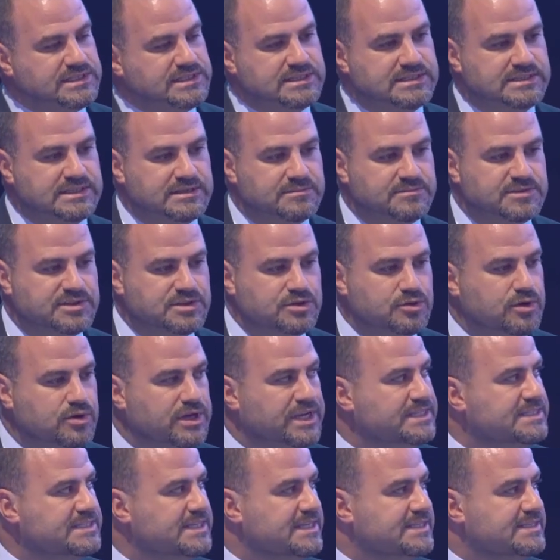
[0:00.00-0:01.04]
systems do
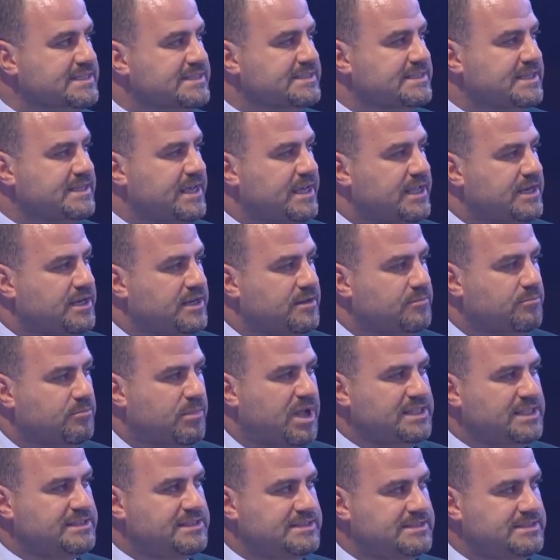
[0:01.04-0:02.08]
exist in
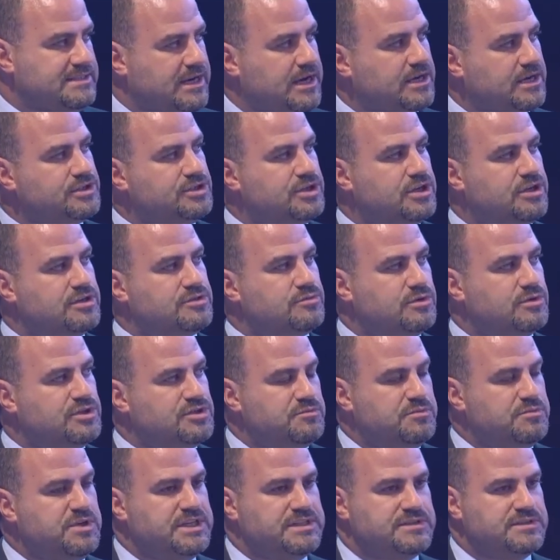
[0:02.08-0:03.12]
multi-structures,
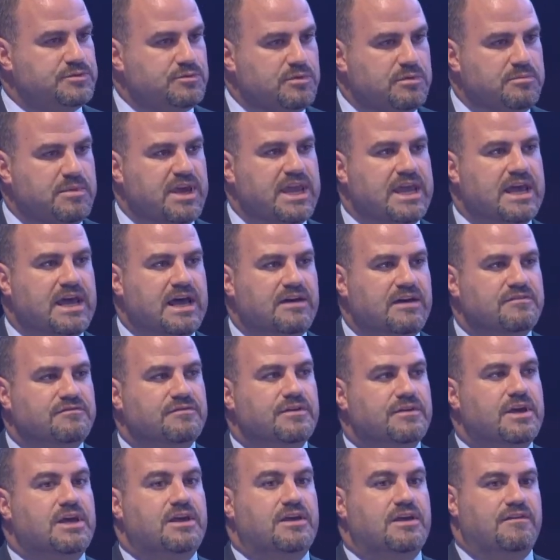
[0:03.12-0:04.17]
which means we may have
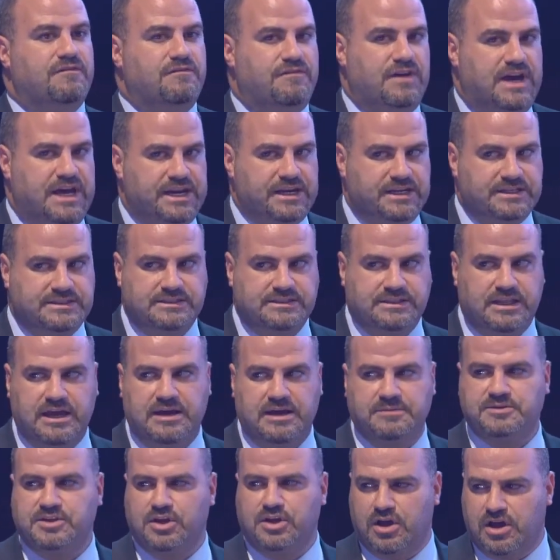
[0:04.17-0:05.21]
various
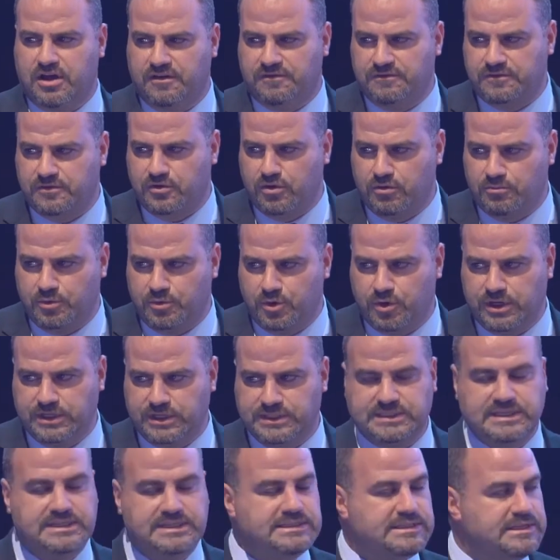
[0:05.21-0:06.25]
types of
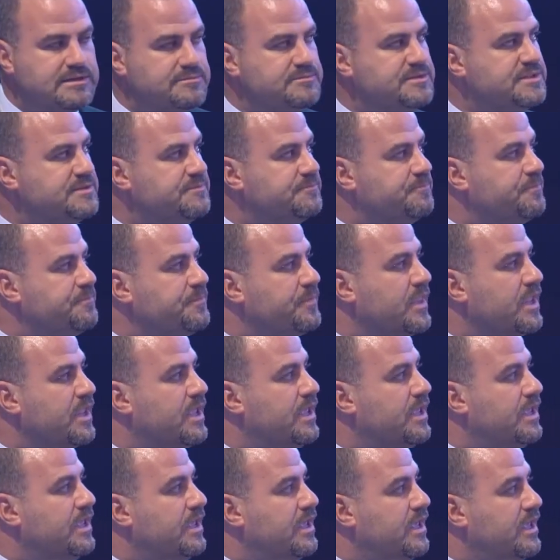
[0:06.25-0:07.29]
component systems
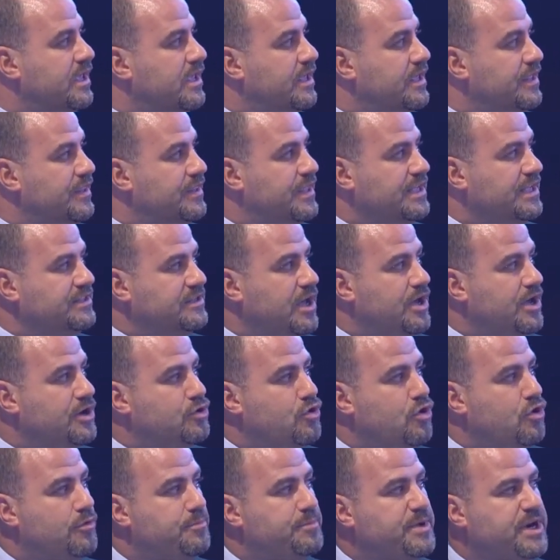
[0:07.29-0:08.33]
that are
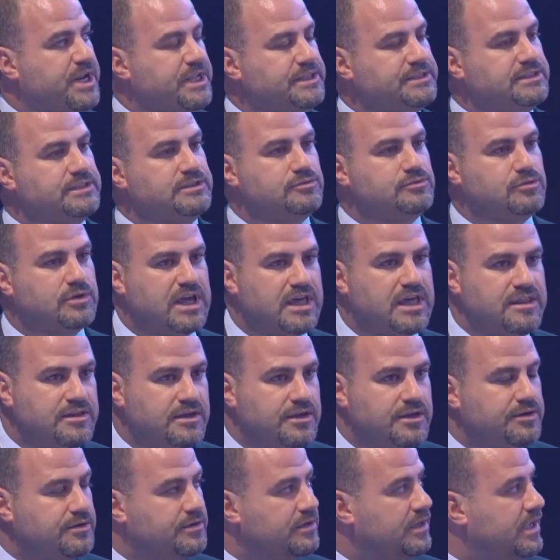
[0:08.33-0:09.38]
cooperating together,